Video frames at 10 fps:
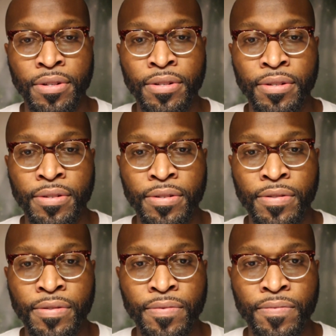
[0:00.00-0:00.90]

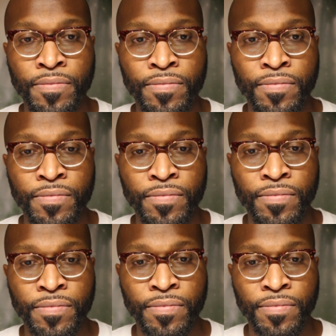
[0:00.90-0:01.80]

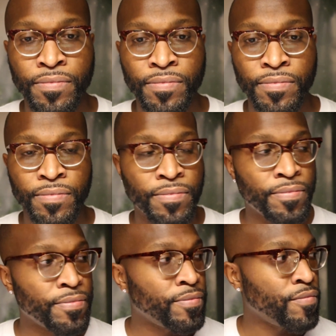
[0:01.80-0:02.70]

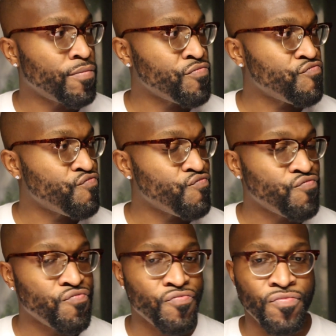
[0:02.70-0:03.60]
No one is speaking in this clip.